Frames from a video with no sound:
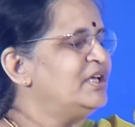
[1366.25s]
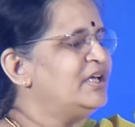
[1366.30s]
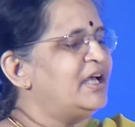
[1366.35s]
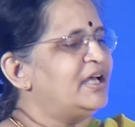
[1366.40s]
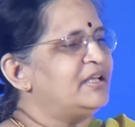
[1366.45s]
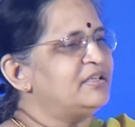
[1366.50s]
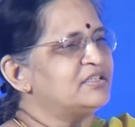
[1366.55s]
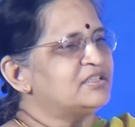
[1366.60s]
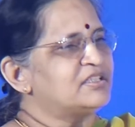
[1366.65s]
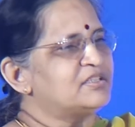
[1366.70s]

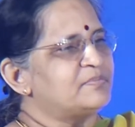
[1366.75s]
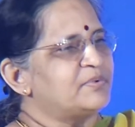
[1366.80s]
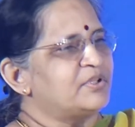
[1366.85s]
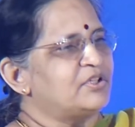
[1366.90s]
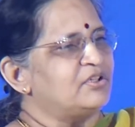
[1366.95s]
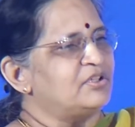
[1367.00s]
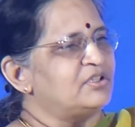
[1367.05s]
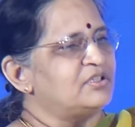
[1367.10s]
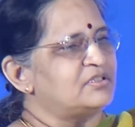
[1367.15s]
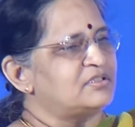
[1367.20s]
And this is
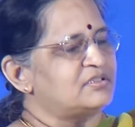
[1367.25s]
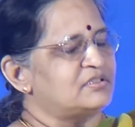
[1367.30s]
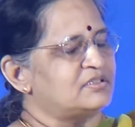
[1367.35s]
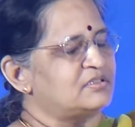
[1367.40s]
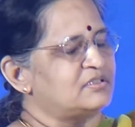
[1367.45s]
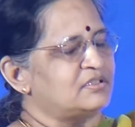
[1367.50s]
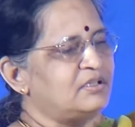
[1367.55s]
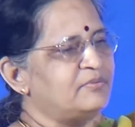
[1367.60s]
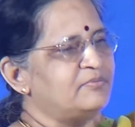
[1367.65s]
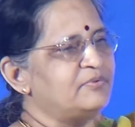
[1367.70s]

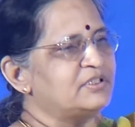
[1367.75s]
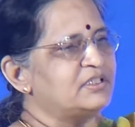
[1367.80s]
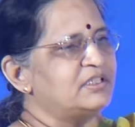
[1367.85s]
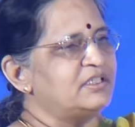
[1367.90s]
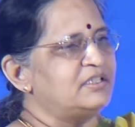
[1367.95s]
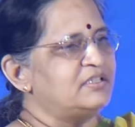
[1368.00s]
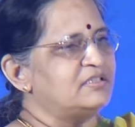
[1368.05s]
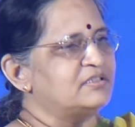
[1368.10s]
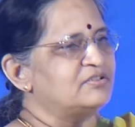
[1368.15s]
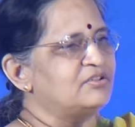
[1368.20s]
because obviously
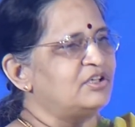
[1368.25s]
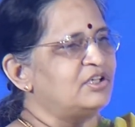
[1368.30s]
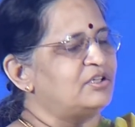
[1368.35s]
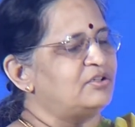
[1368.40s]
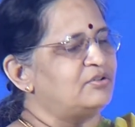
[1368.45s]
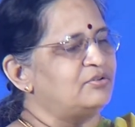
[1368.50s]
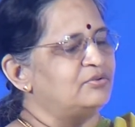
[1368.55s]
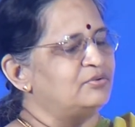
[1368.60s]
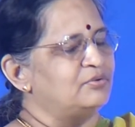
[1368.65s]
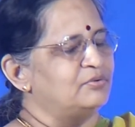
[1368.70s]
it is not
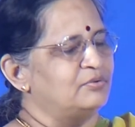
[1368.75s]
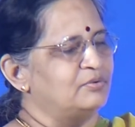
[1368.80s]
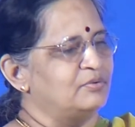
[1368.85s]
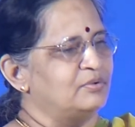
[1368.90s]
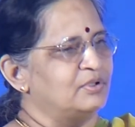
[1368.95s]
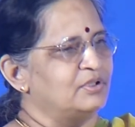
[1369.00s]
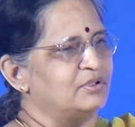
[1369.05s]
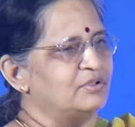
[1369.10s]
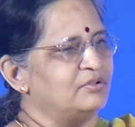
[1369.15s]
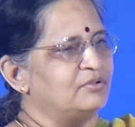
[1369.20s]

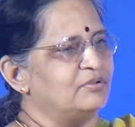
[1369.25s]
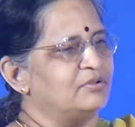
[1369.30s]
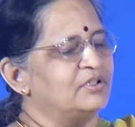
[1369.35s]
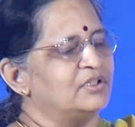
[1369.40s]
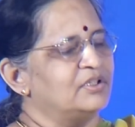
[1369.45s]
to